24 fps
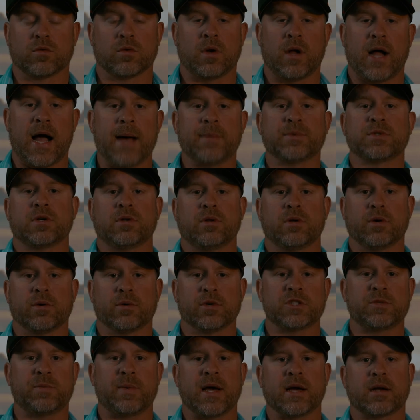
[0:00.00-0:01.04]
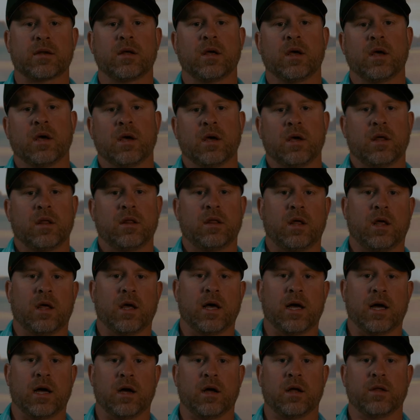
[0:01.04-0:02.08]
absolutely respect
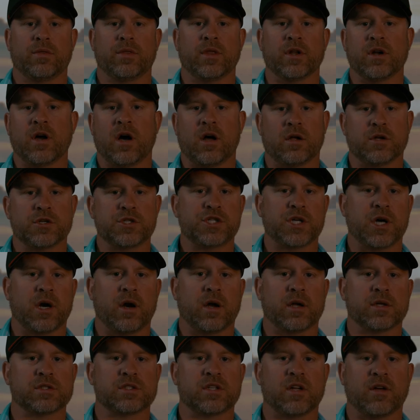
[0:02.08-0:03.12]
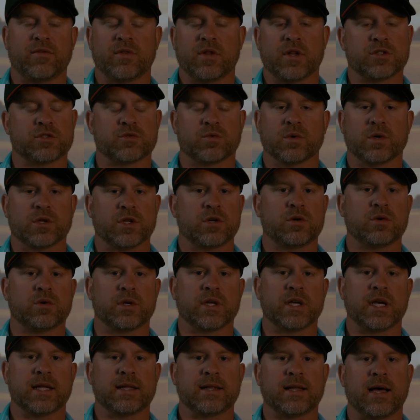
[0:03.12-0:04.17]
the knowledge sharing and stuff, and it's really cool to
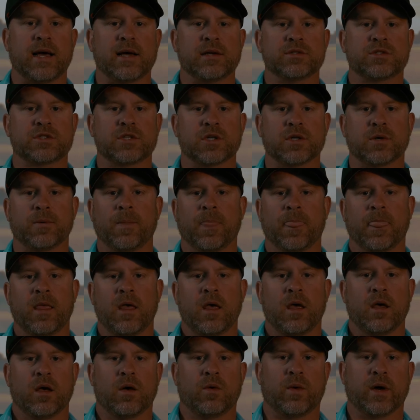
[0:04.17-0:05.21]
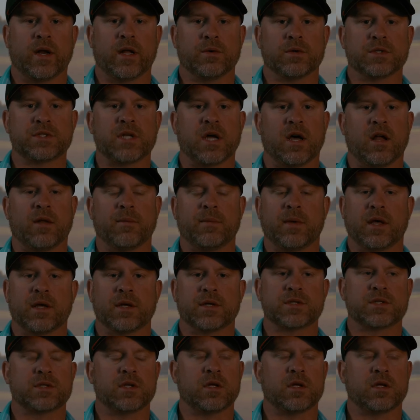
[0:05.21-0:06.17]
get that. So what he was telling me is,